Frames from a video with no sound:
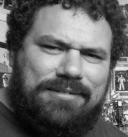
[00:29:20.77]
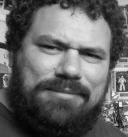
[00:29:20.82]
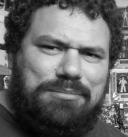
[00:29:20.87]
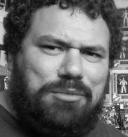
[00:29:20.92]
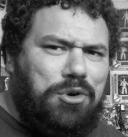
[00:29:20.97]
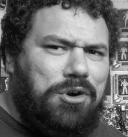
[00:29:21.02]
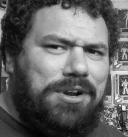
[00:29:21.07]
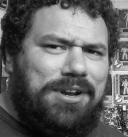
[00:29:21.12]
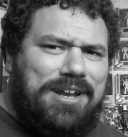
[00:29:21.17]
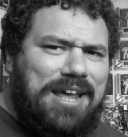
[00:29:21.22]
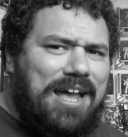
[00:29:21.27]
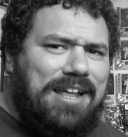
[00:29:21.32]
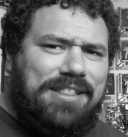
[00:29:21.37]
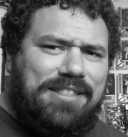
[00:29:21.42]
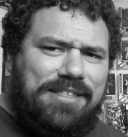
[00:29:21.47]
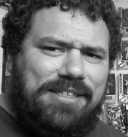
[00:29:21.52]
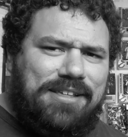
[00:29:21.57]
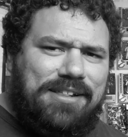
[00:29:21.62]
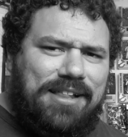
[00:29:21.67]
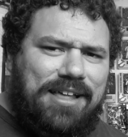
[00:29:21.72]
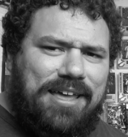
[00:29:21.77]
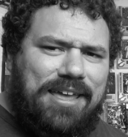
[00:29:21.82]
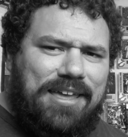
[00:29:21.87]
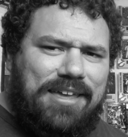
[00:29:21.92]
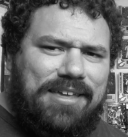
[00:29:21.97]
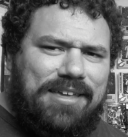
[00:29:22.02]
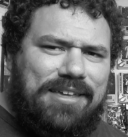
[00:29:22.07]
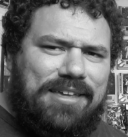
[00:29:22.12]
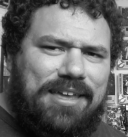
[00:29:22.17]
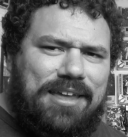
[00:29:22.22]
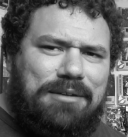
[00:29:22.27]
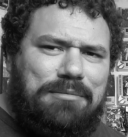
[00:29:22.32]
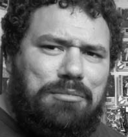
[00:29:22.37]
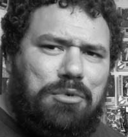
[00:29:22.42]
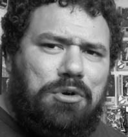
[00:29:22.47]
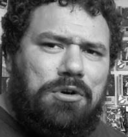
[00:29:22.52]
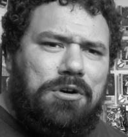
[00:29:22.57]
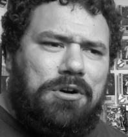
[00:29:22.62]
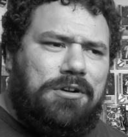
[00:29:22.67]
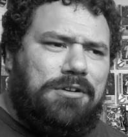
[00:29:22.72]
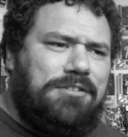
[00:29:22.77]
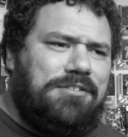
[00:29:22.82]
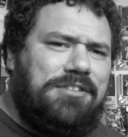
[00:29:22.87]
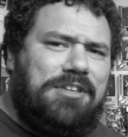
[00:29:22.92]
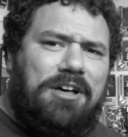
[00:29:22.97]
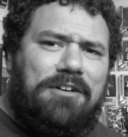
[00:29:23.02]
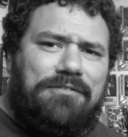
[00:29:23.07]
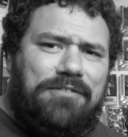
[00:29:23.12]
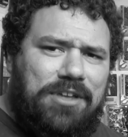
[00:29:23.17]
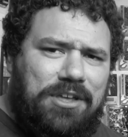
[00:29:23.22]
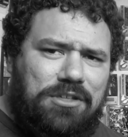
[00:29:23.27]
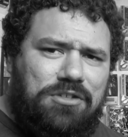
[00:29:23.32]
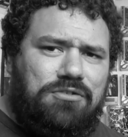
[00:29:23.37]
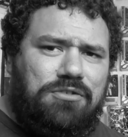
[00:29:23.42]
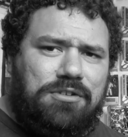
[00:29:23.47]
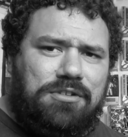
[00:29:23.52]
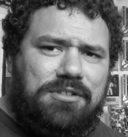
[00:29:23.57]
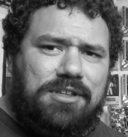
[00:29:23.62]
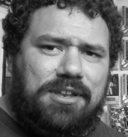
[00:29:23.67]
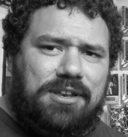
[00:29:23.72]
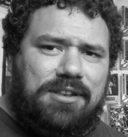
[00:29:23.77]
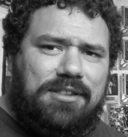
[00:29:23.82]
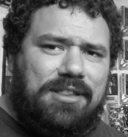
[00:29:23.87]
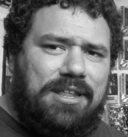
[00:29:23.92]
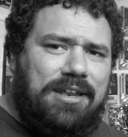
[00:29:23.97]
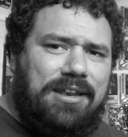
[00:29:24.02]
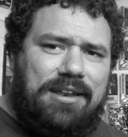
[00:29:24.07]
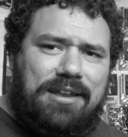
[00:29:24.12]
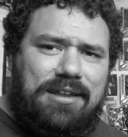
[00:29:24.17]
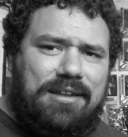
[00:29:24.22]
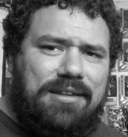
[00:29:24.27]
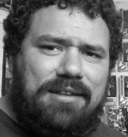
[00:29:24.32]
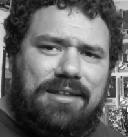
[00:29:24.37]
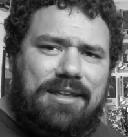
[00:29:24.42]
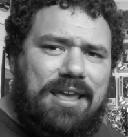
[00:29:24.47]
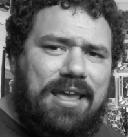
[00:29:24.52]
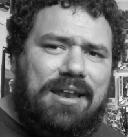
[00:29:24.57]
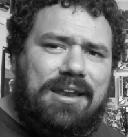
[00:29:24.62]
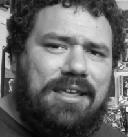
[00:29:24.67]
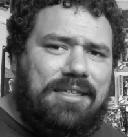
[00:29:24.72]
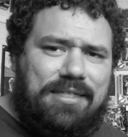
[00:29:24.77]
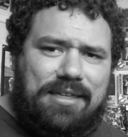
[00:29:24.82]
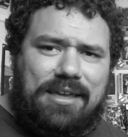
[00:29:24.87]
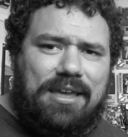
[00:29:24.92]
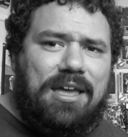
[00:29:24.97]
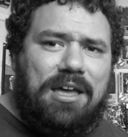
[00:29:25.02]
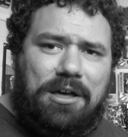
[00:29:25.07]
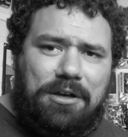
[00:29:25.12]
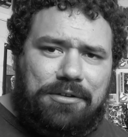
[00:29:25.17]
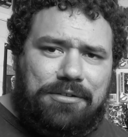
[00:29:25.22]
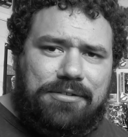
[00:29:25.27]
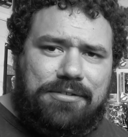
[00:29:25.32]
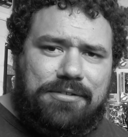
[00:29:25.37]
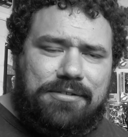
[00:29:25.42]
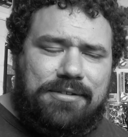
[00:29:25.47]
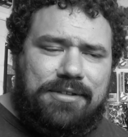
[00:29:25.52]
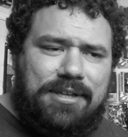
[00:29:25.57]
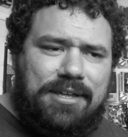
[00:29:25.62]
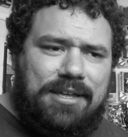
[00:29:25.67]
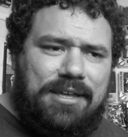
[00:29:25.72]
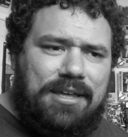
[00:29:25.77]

more Nazi-like and more self-interested than anything else.